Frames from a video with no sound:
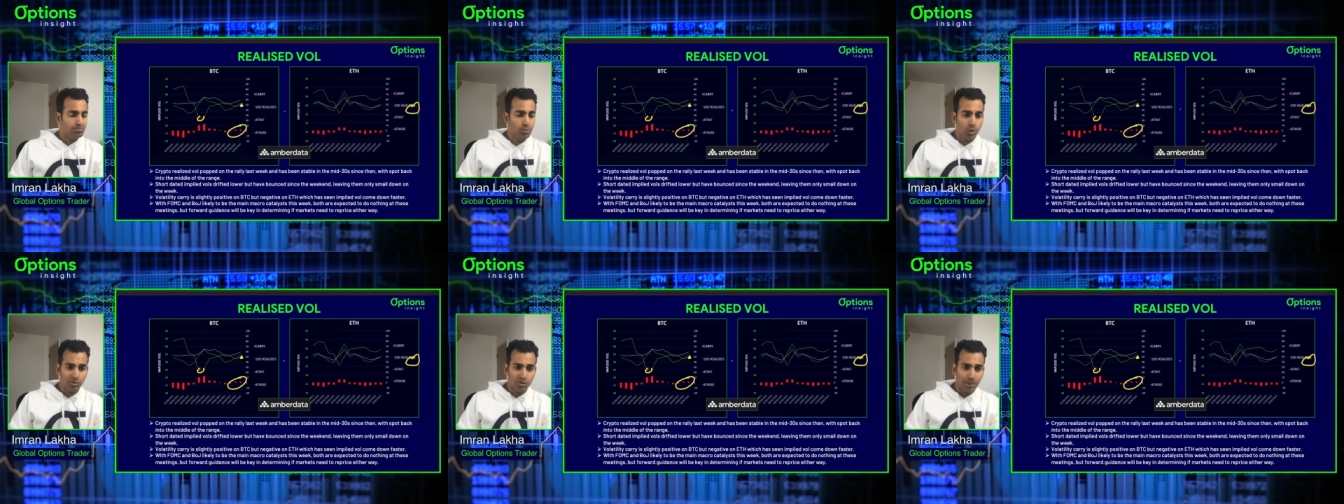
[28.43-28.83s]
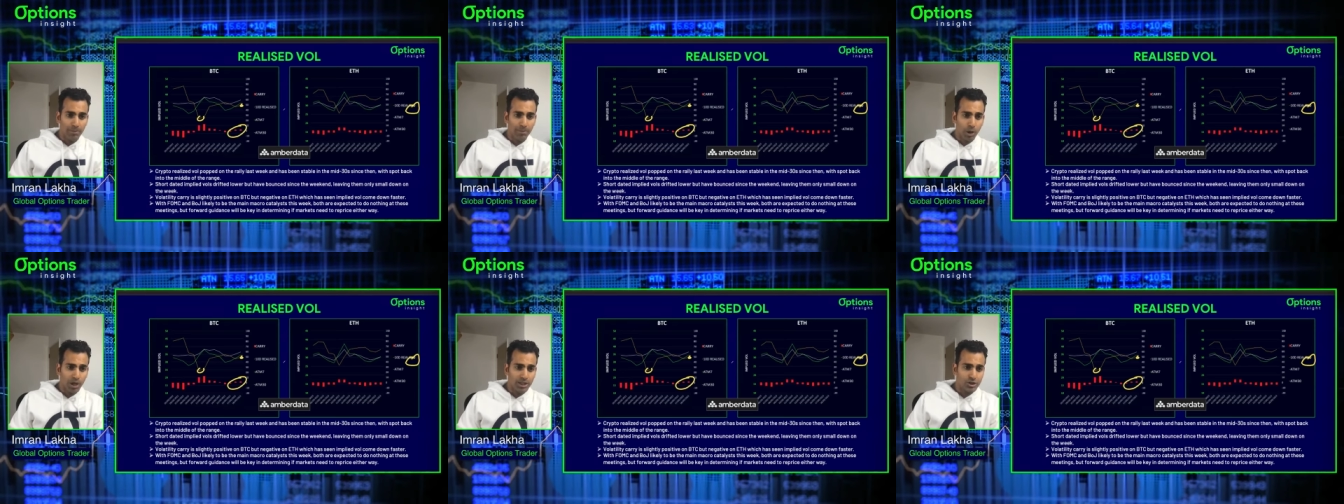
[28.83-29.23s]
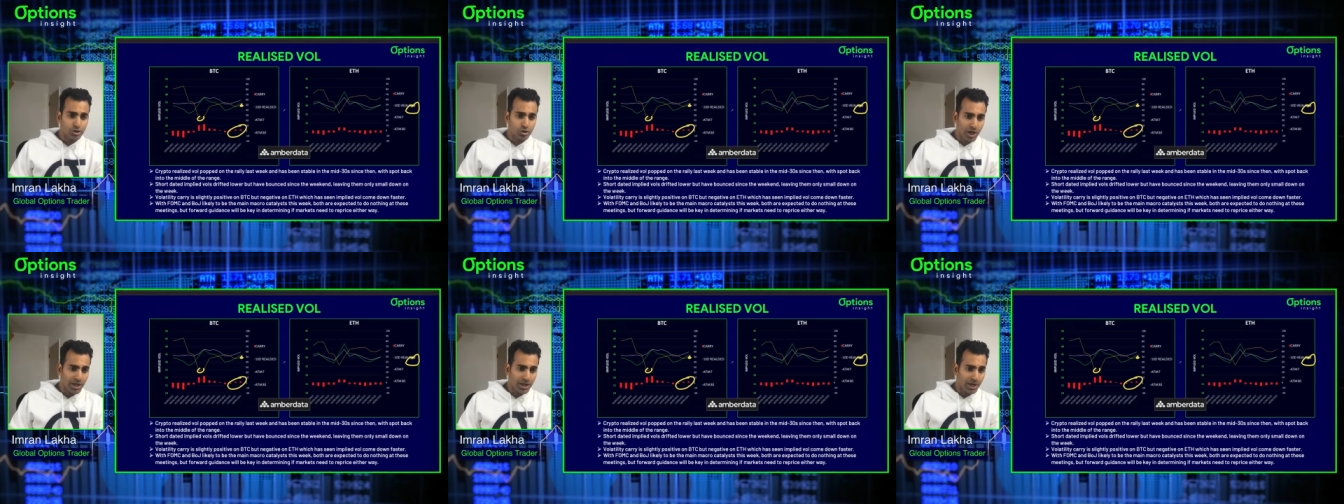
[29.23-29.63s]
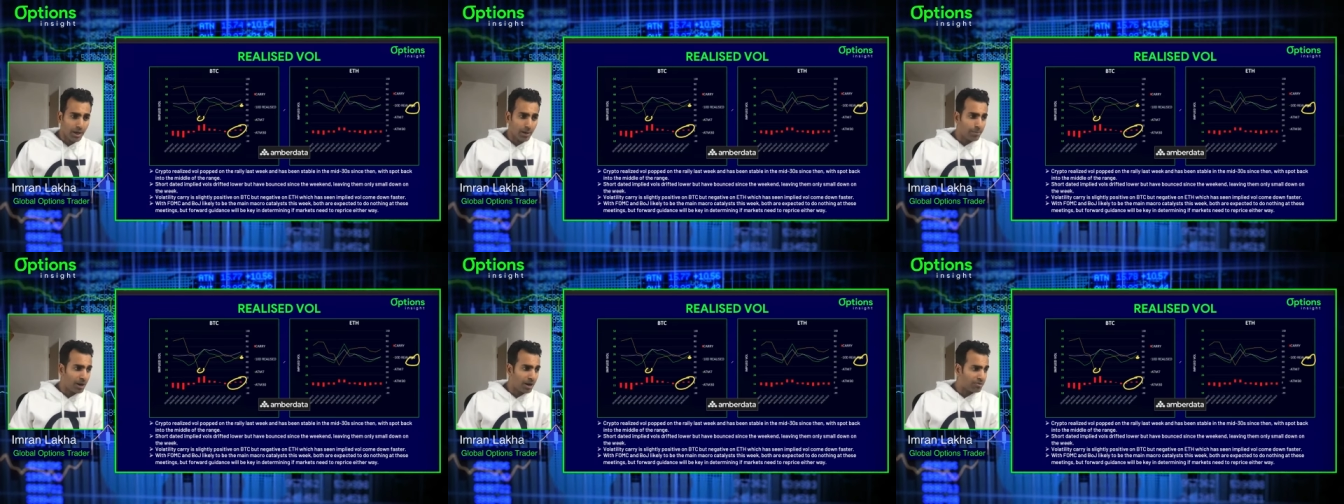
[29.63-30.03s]
with implieds trading
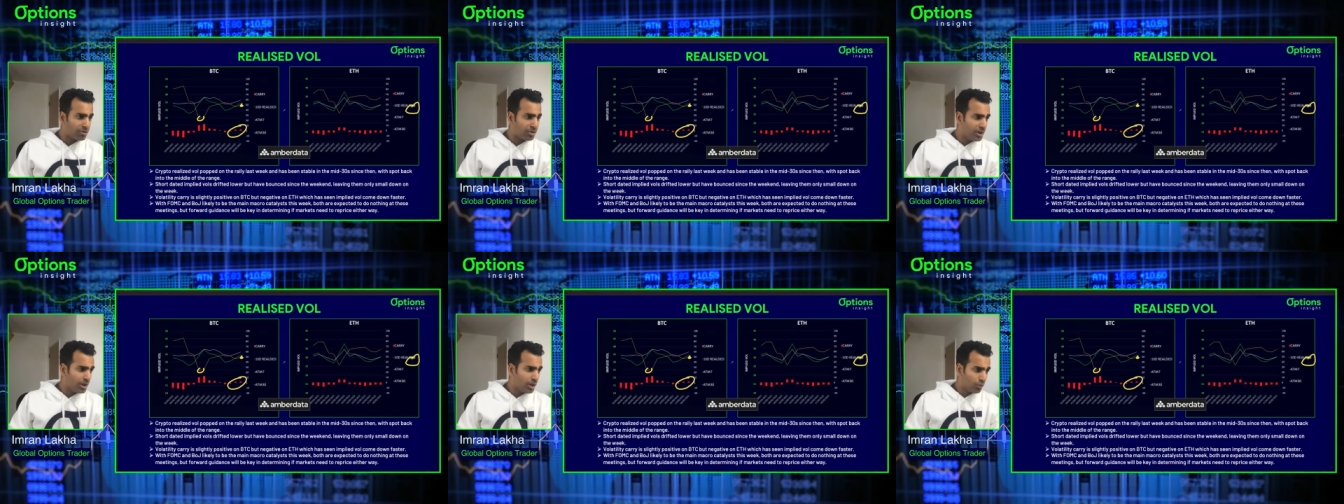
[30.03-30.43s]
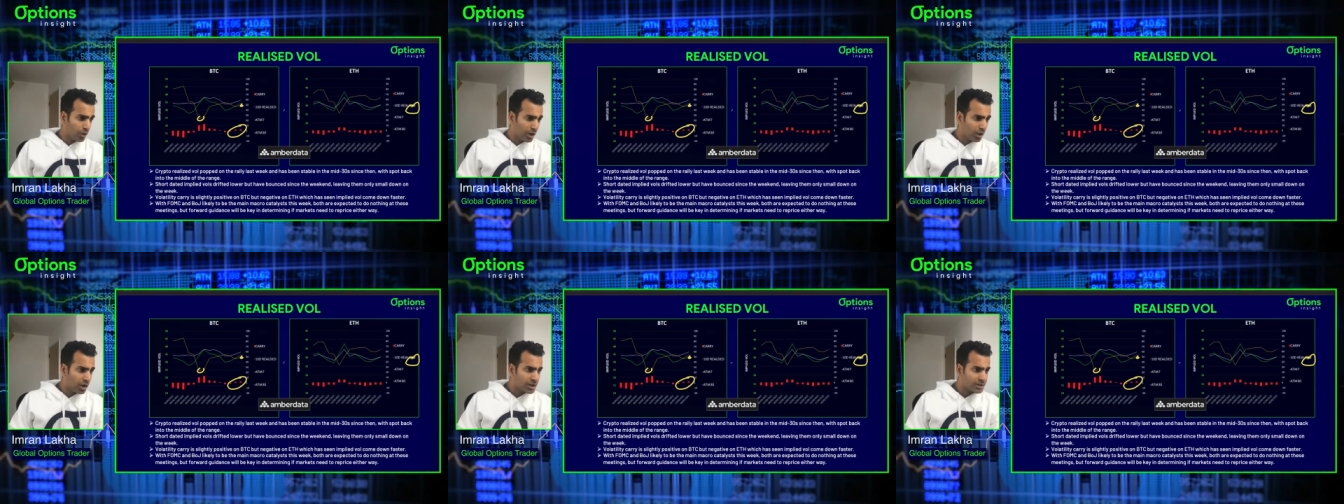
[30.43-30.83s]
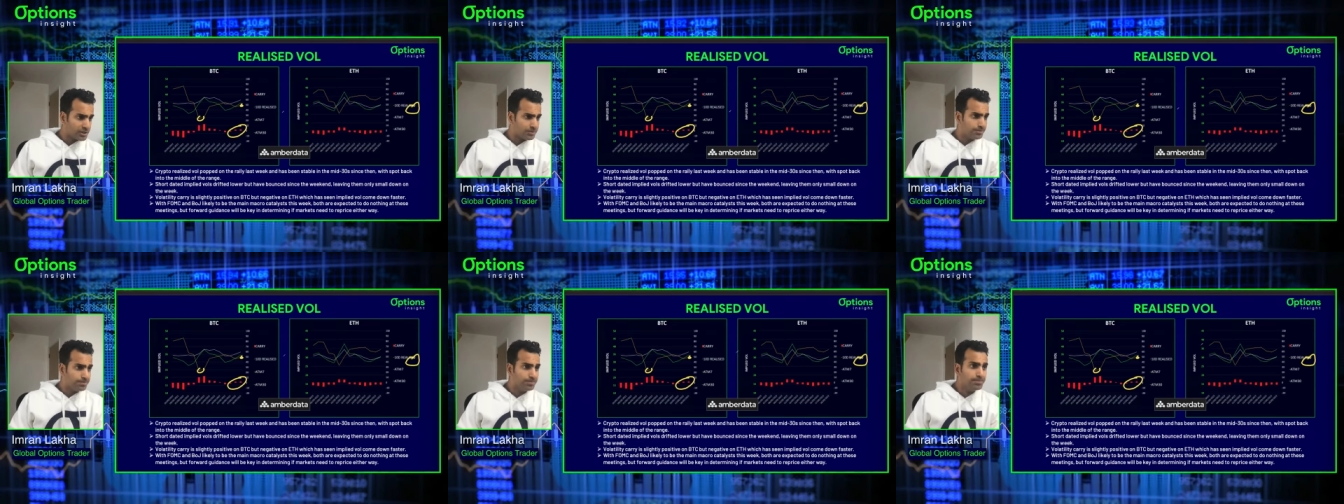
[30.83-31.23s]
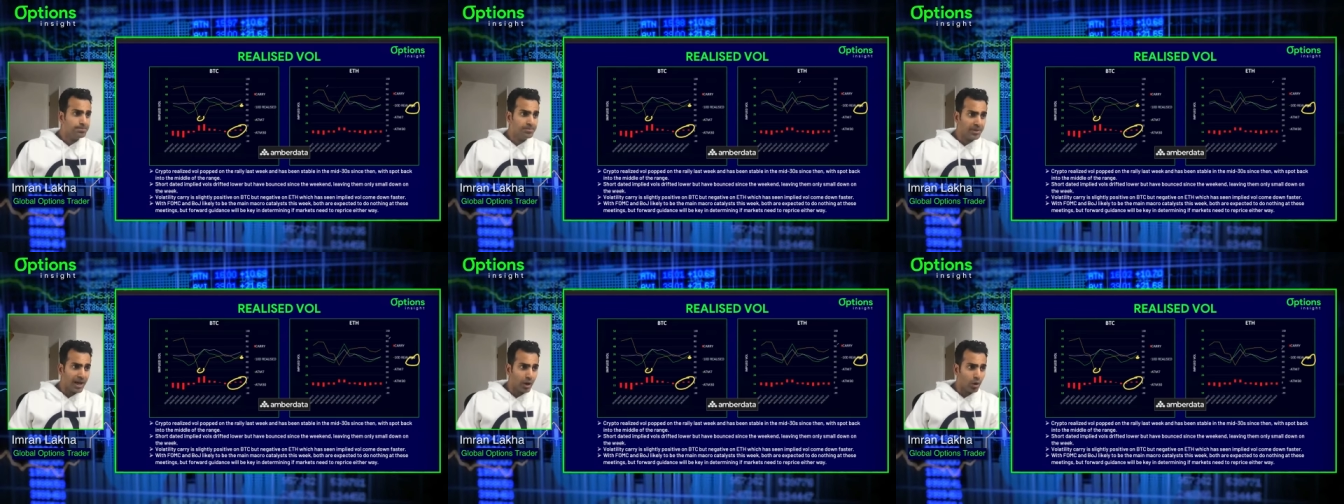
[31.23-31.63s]
above realized.
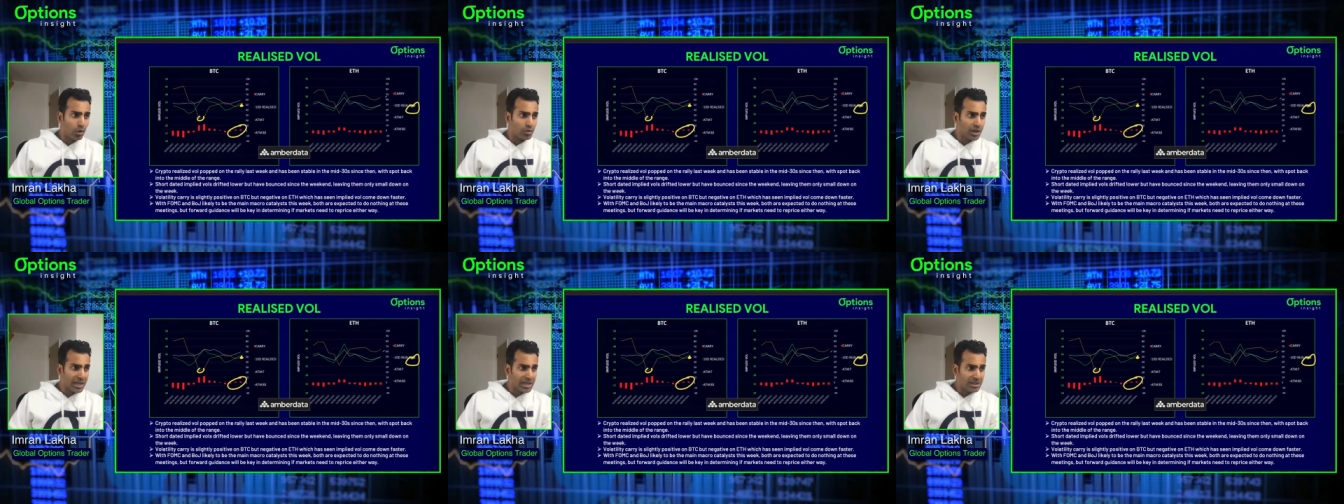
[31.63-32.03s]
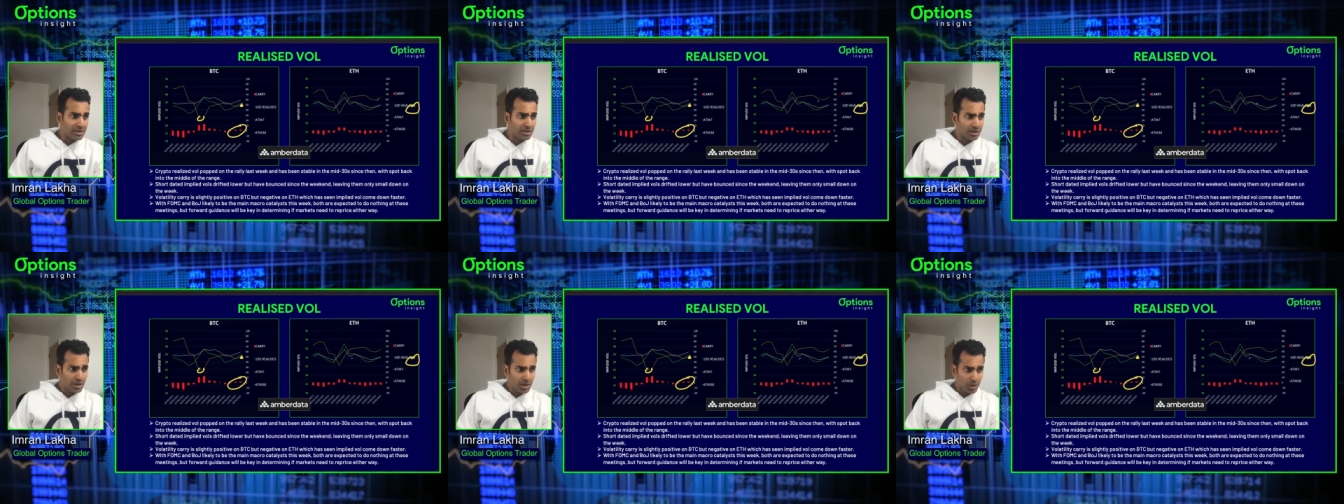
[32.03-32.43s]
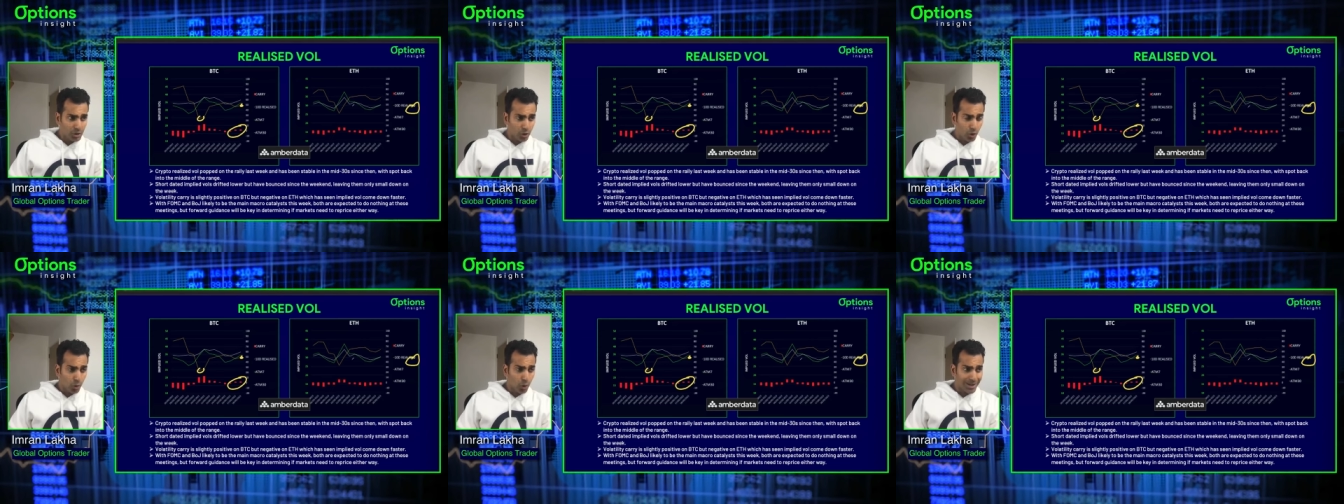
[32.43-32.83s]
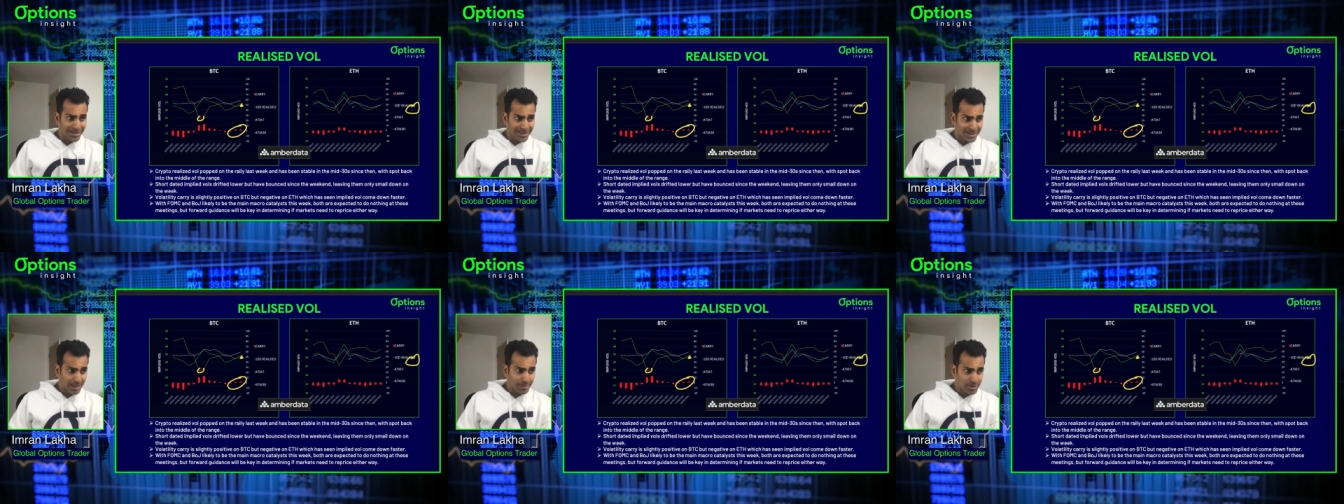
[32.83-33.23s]
Now on E T H, not quite the
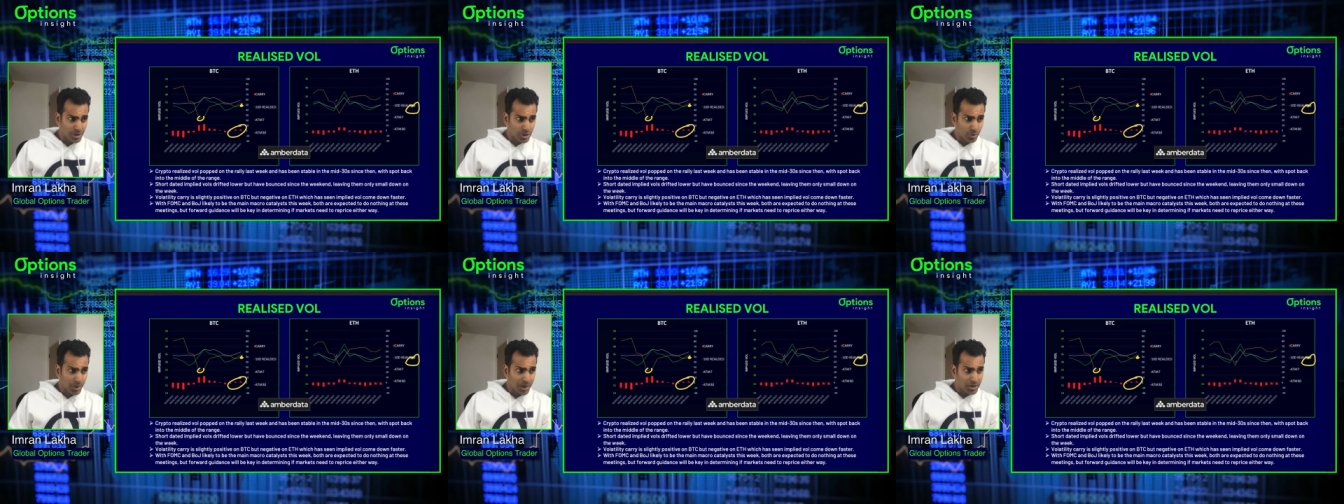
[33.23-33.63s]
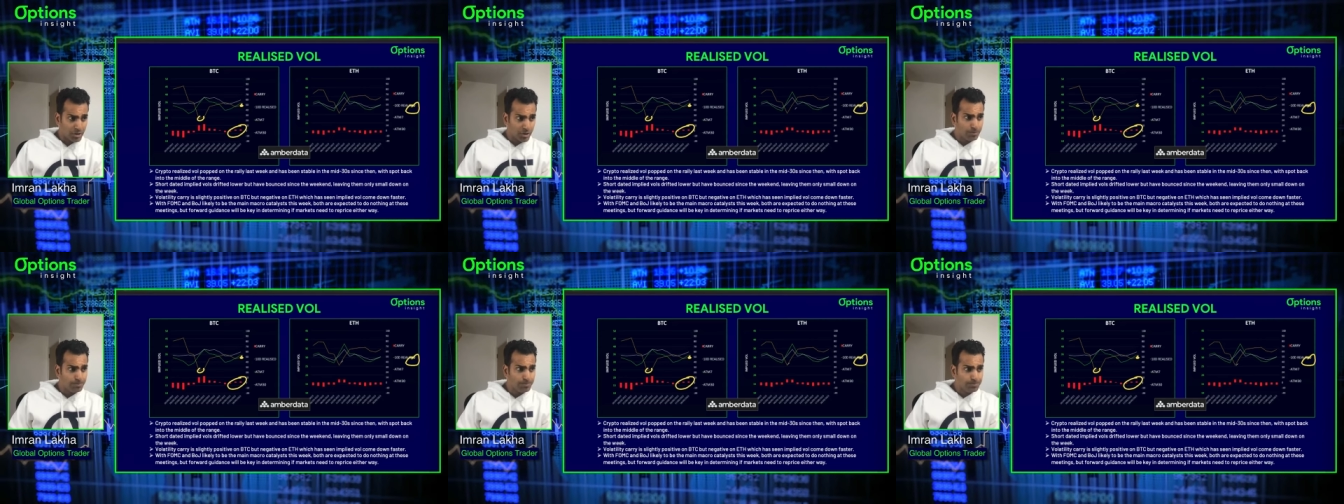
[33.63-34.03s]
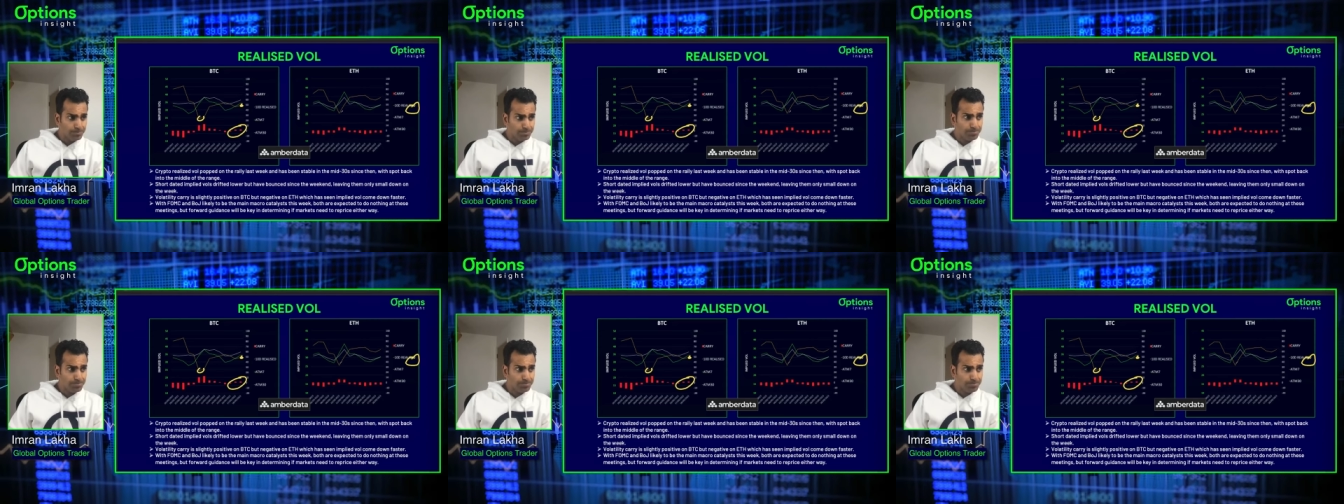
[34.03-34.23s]
same situation.